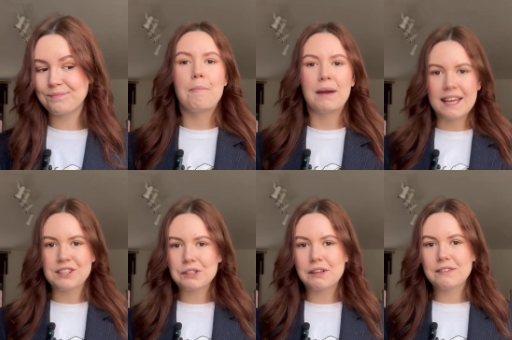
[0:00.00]
But
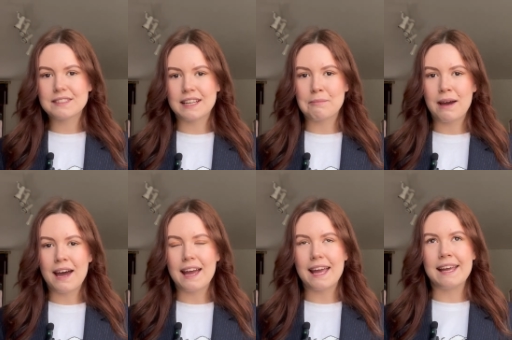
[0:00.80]
history of
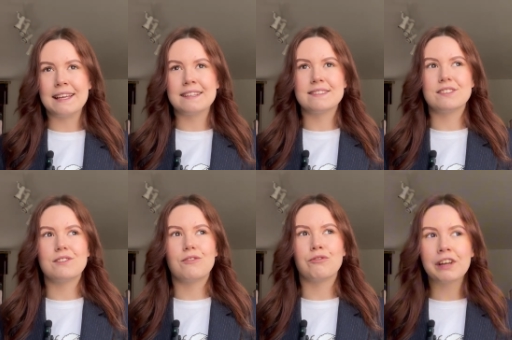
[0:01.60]
cinema is
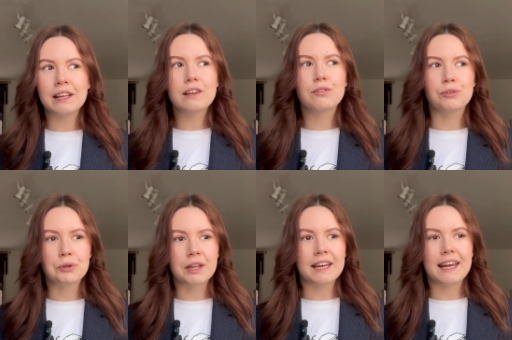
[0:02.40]
really
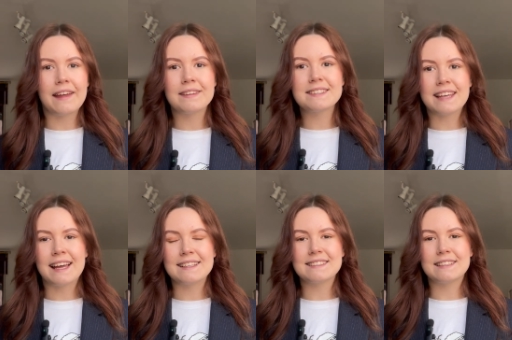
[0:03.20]
grueling in the
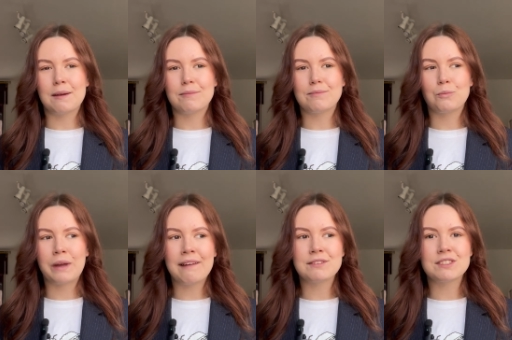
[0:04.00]
sense that we
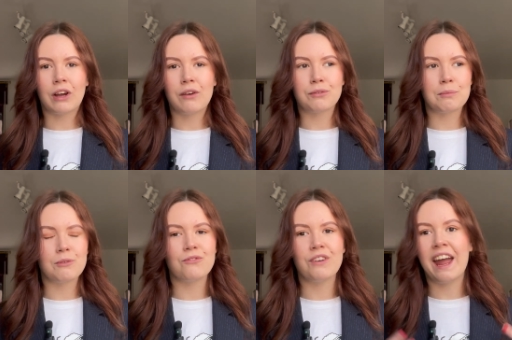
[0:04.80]
have to start from
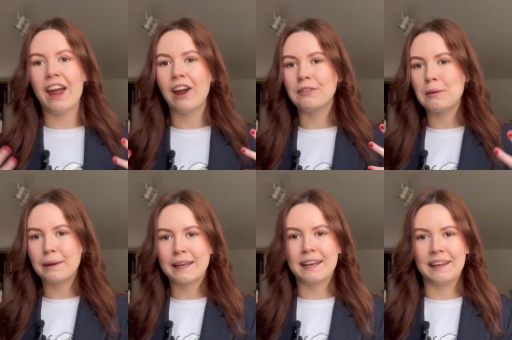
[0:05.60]
the very
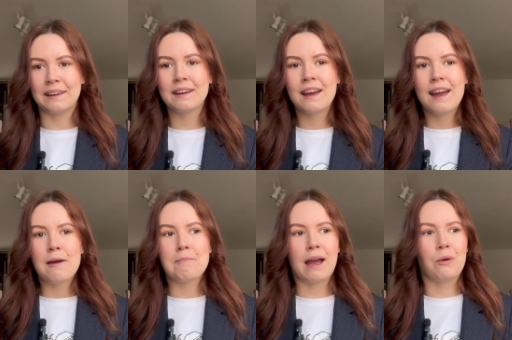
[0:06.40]
beginning,
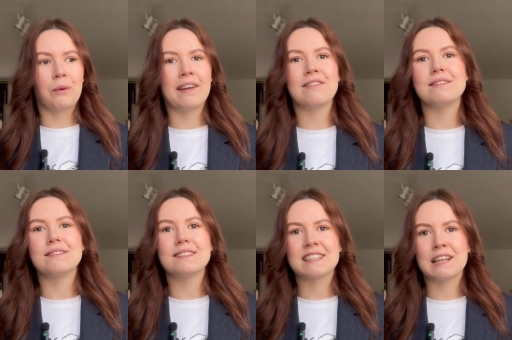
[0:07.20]
back when
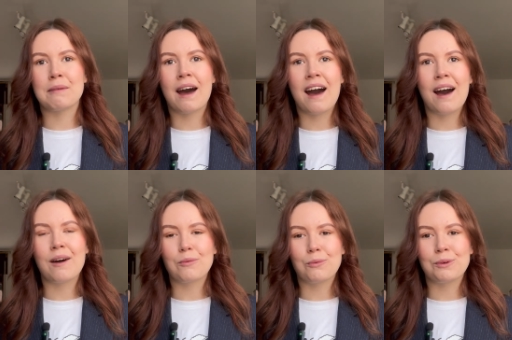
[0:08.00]

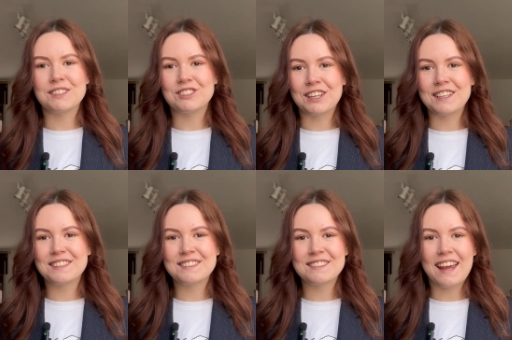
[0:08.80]
cinema was
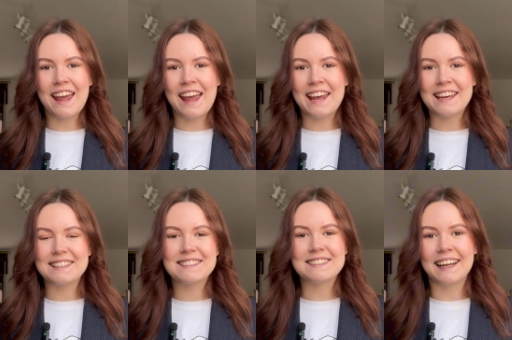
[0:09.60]
just a
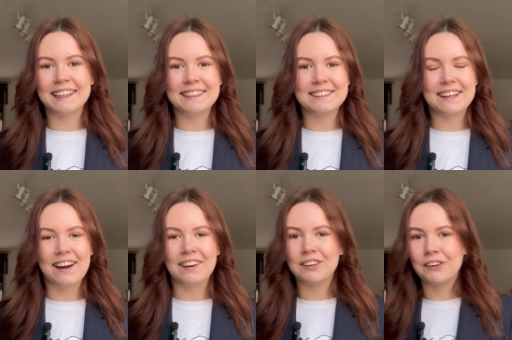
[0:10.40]
silent,
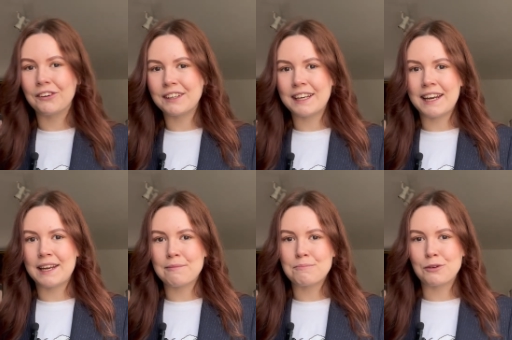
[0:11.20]

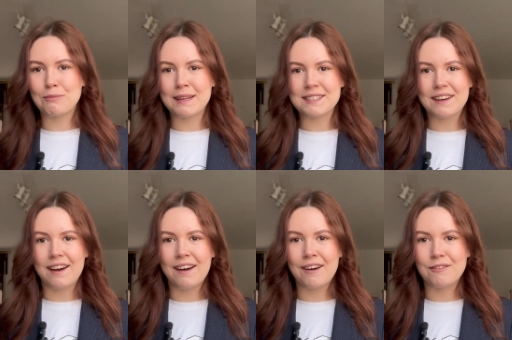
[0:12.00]
uncoordinated movement
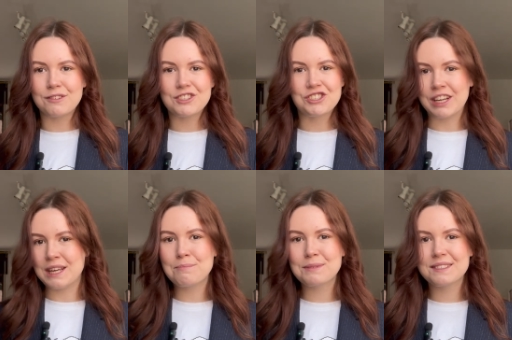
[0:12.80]
of
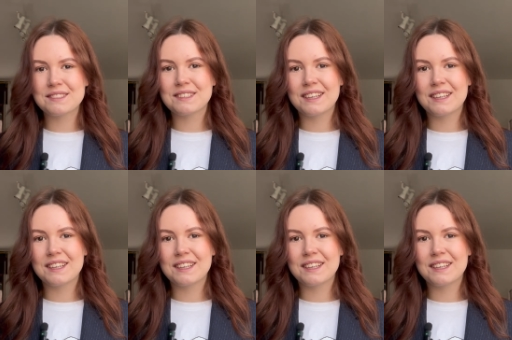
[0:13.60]
shapes.